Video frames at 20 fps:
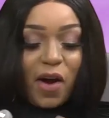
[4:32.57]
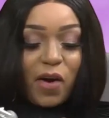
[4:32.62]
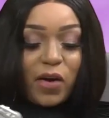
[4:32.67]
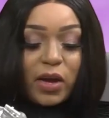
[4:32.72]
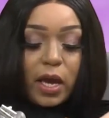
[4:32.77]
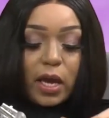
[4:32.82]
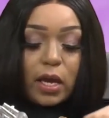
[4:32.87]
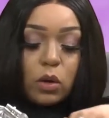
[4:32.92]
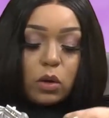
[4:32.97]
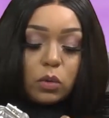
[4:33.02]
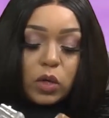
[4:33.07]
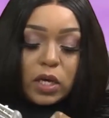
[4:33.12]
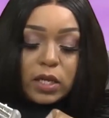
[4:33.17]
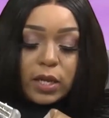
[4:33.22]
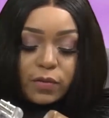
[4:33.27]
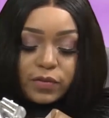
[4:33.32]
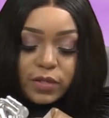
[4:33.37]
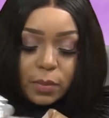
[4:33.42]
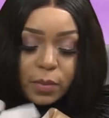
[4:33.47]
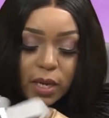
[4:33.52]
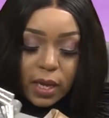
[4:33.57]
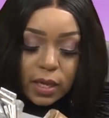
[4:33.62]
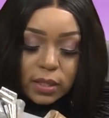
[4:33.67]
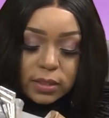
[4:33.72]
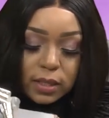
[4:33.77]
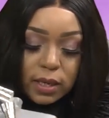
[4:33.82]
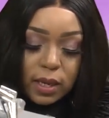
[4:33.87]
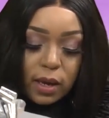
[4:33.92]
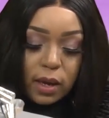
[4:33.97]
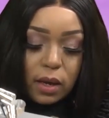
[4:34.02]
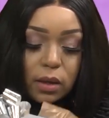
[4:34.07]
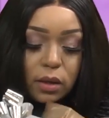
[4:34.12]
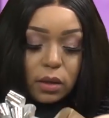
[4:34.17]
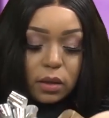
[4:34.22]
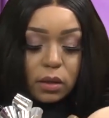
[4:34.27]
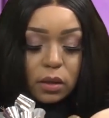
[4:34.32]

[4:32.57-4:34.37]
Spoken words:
Okay, it has something else in here?